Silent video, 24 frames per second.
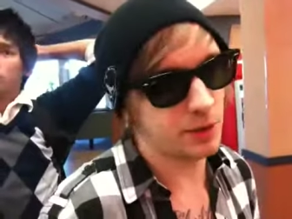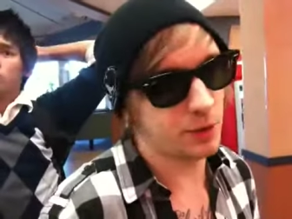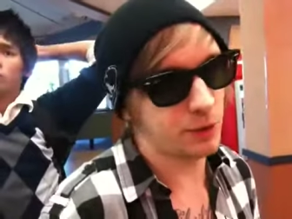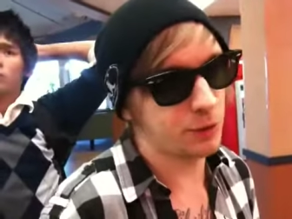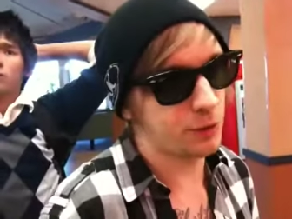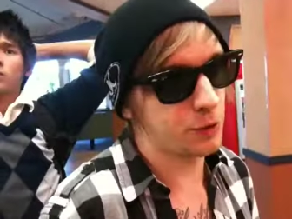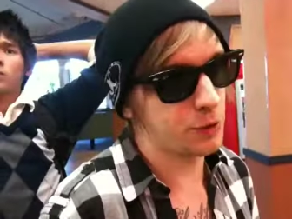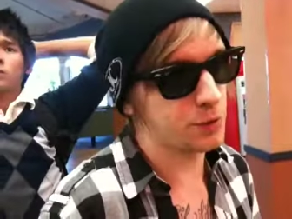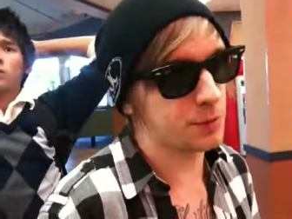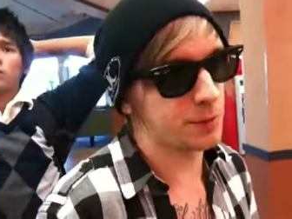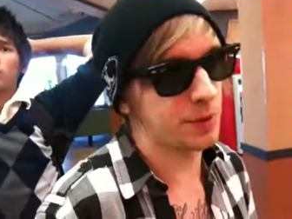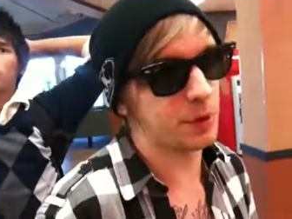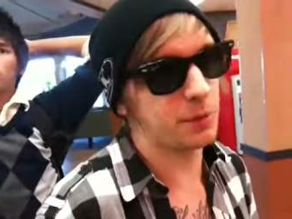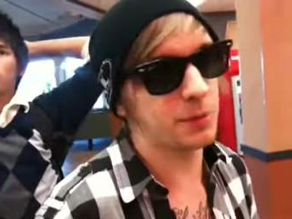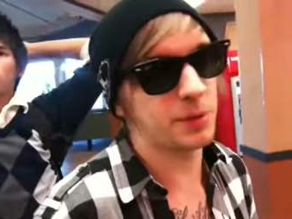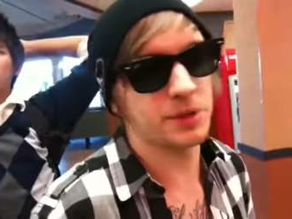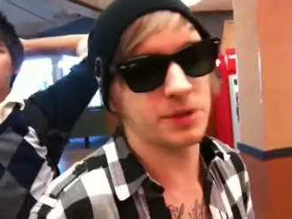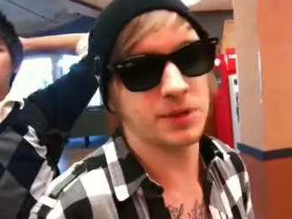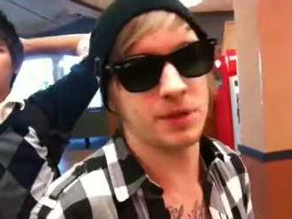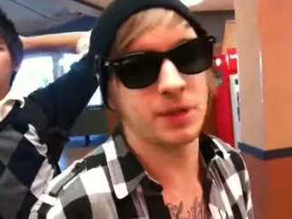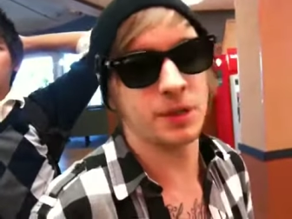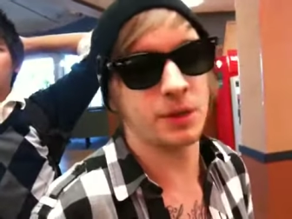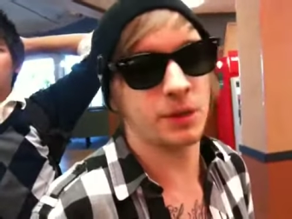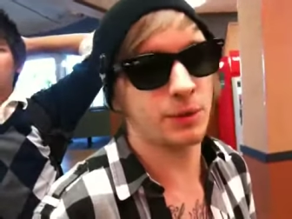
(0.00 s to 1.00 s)
Your food's probably
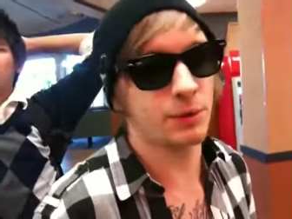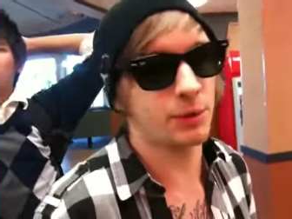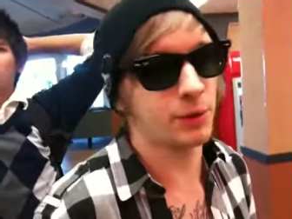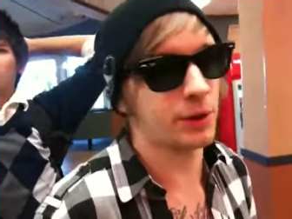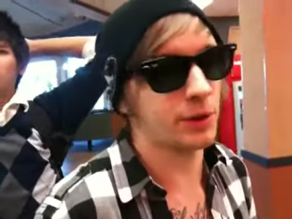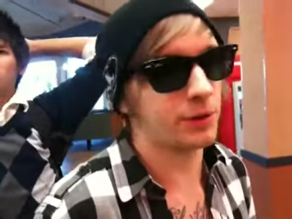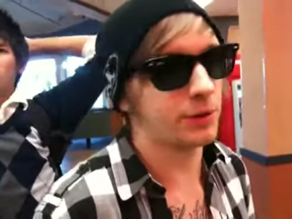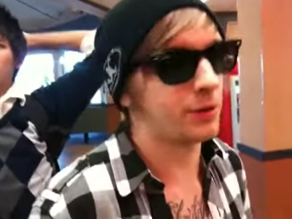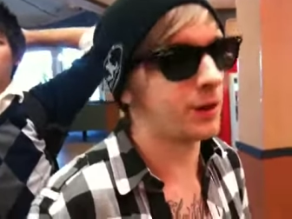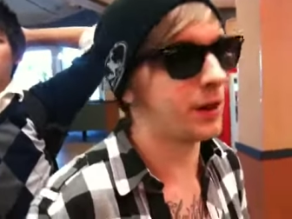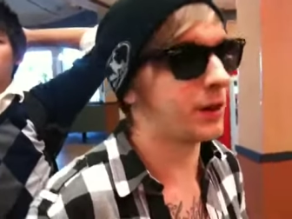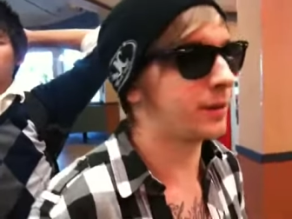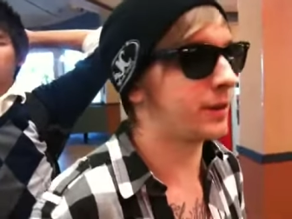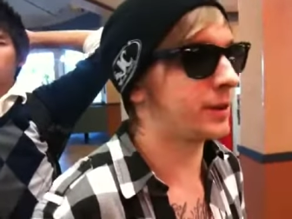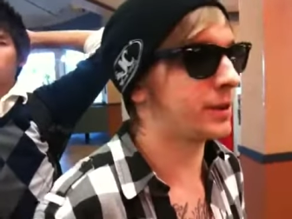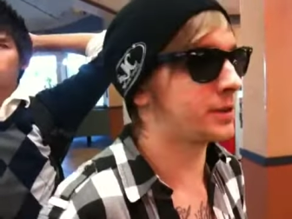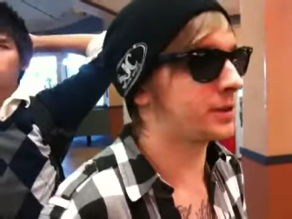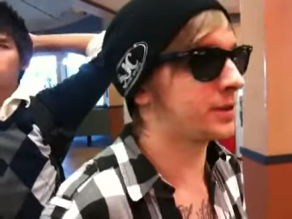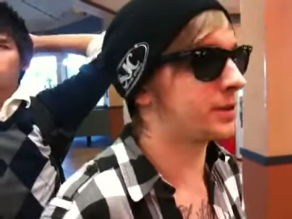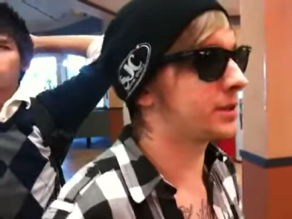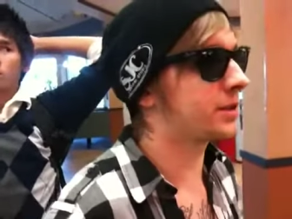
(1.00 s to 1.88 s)
been sitting there for like five hours.